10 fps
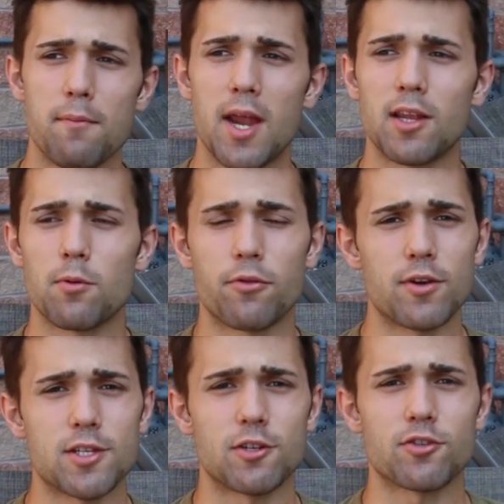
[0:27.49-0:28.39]
mainly with
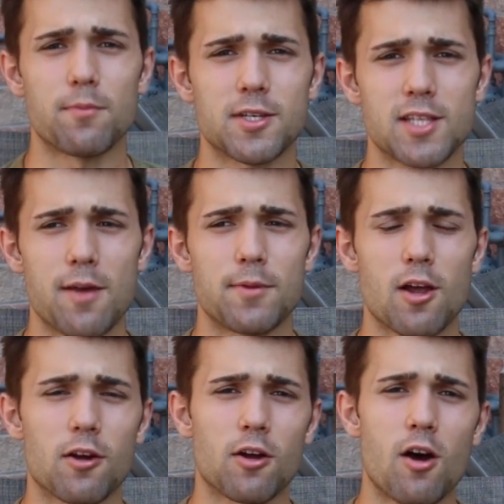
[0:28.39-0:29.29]
research from
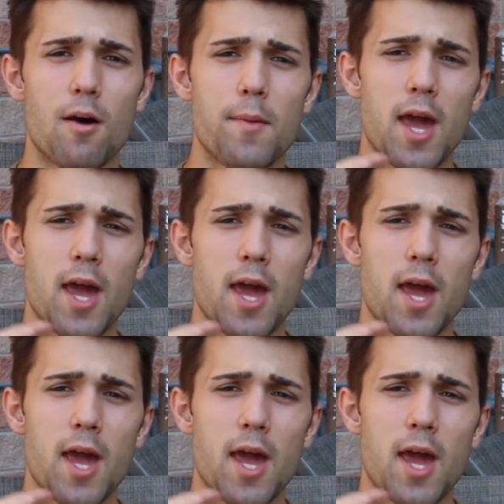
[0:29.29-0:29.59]
examine.com,